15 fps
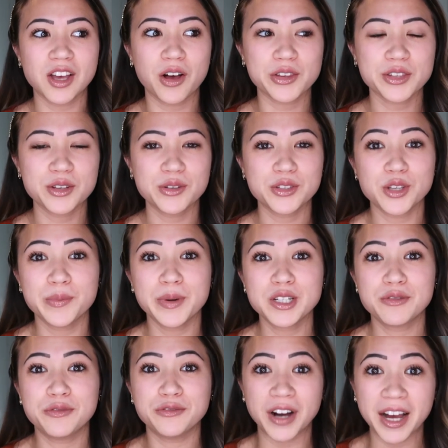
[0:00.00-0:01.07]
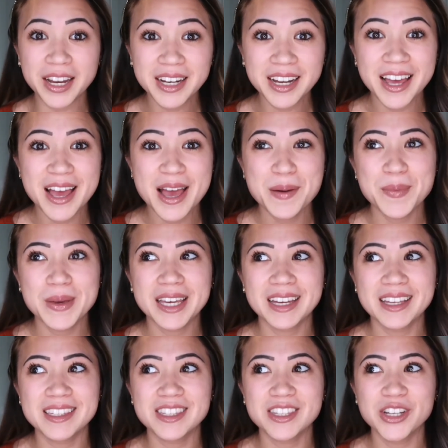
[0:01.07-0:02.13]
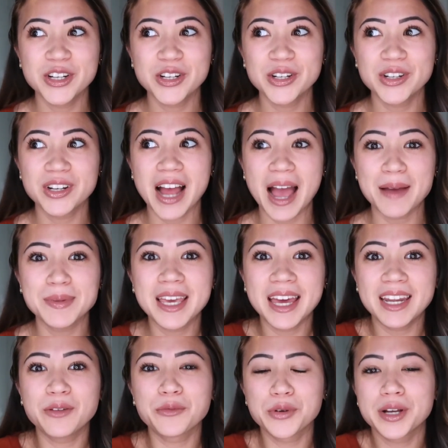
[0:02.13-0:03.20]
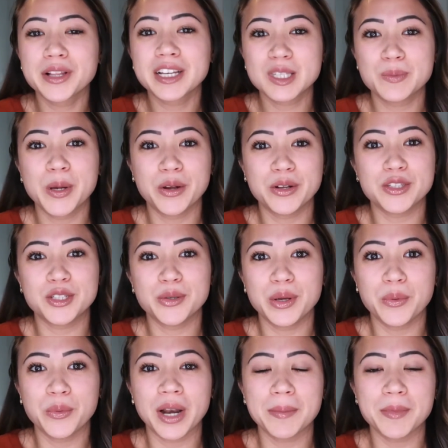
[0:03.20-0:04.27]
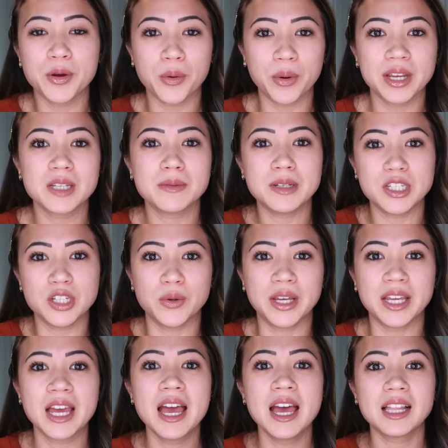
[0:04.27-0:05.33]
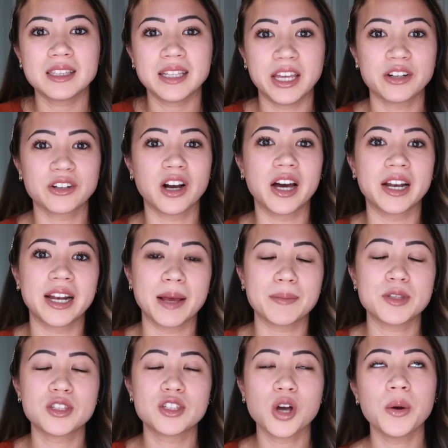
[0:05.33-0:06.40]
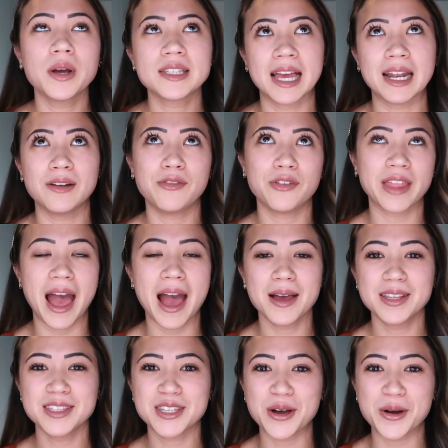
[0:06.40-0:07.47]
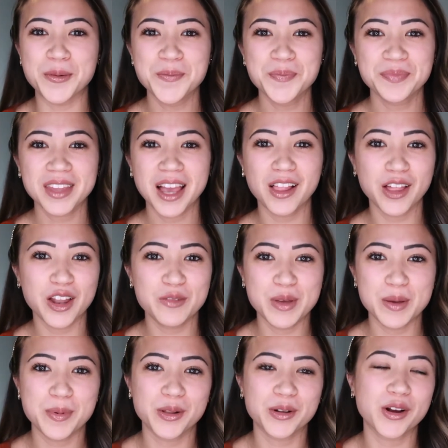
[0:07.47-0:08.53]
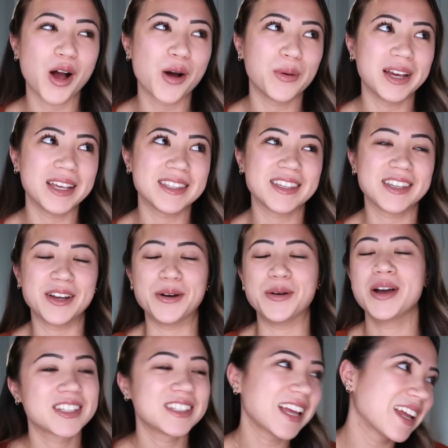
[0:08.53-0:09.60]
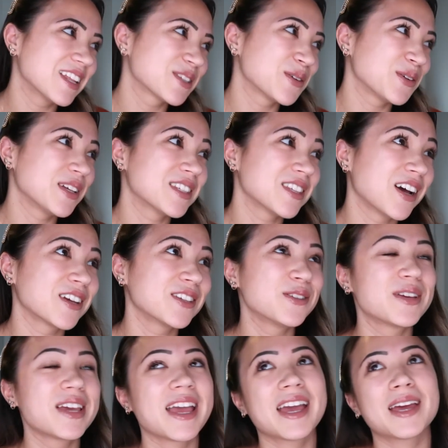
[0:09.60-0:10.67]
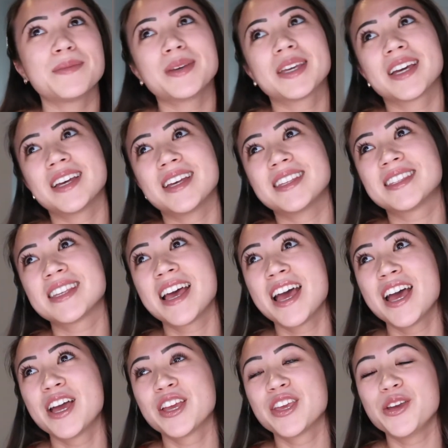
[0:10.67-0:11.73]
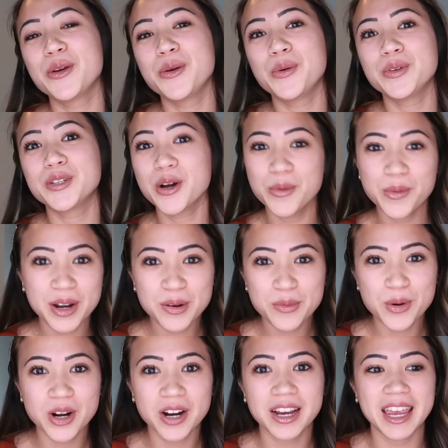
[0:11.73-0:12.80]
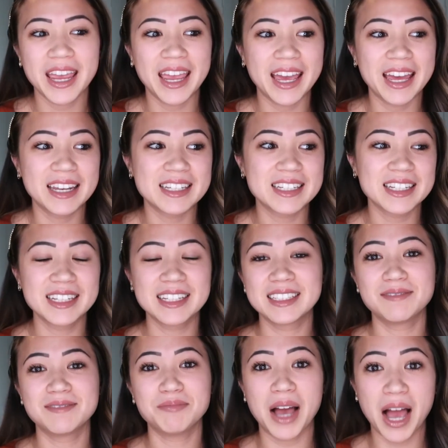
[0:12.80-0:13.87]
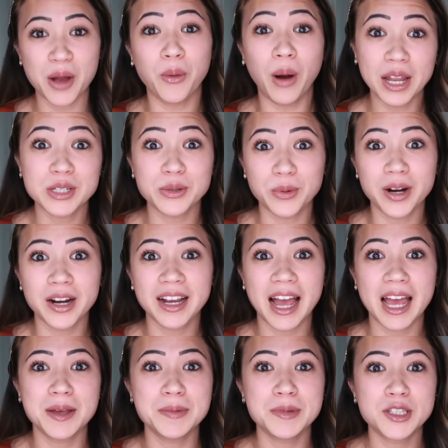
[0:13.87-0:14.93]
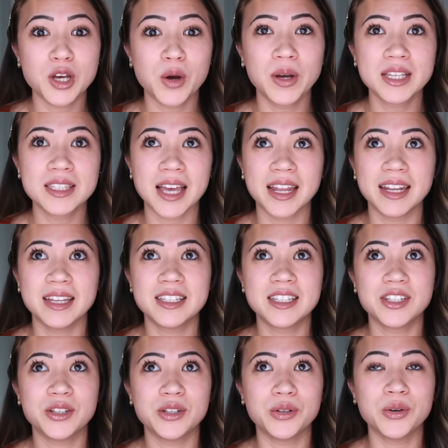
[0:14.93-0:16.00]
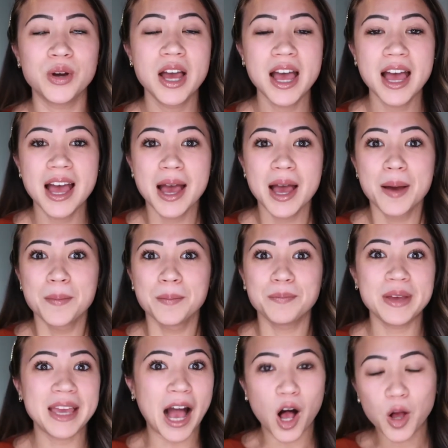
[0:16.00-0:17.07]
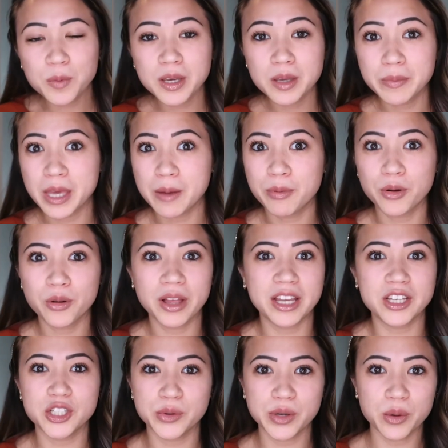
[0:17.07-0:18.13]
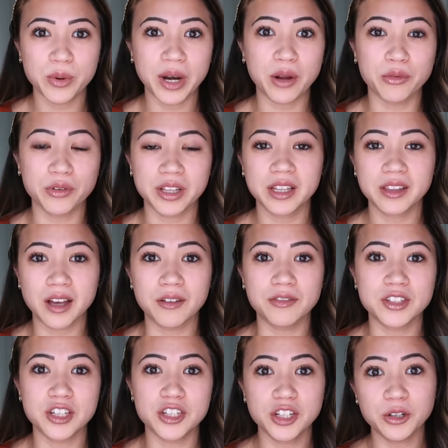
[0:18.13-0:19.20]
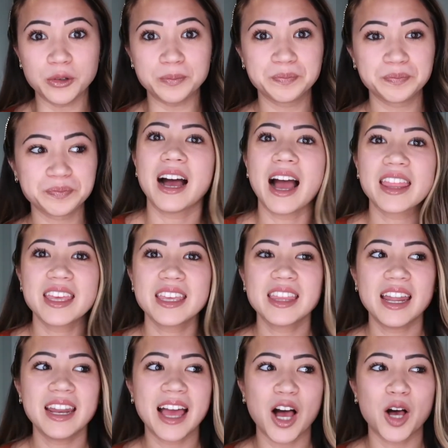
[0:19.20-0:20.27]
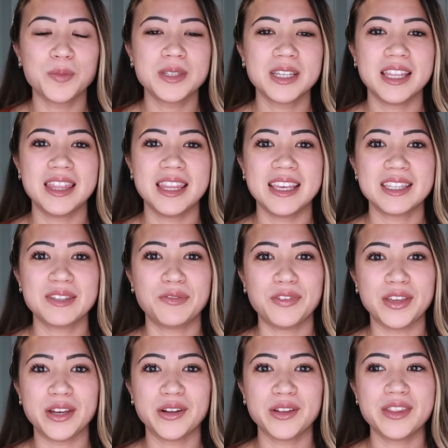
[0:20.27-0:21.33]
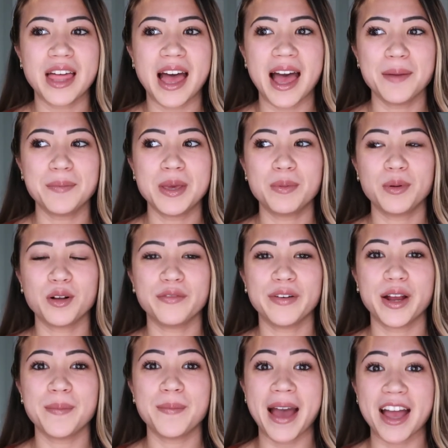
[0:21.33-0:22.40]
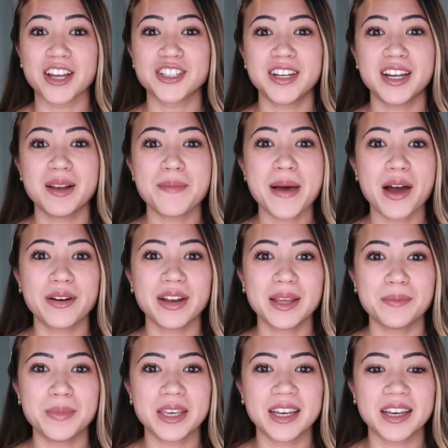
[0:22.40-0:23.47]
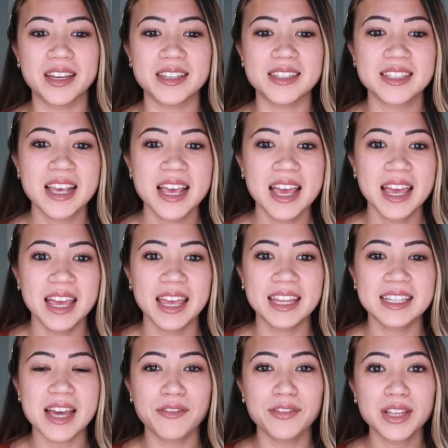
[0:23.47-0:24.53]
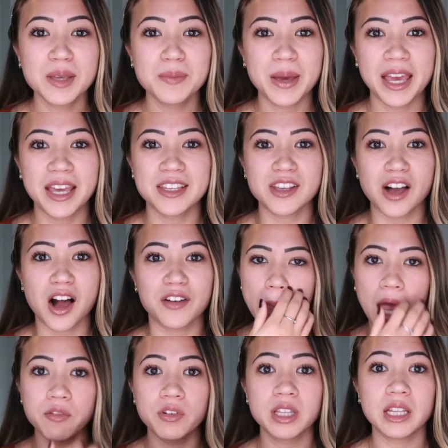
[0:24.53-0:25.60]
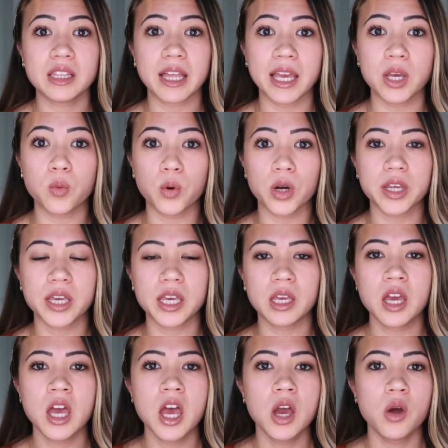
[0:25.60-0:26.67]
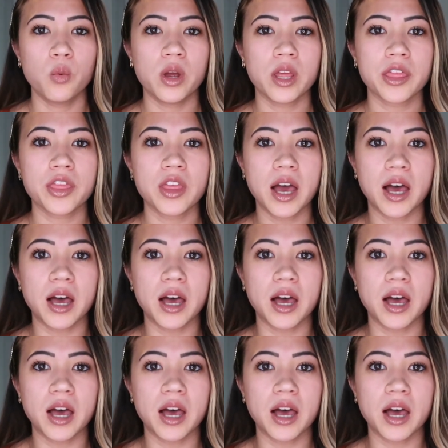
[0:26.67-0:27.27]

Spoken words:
also so much fun, because I'm getting real experience doing what I'm going to be doing later on, and I'm so excited for that. So a lot of people are always, stay in school as long as you can because you don't want to work, and I want to work. I am so excited to be helping people and doing what I really love to do. I think that it helps in this field that people are very passionate about it, because it definitely pays off. I really like working with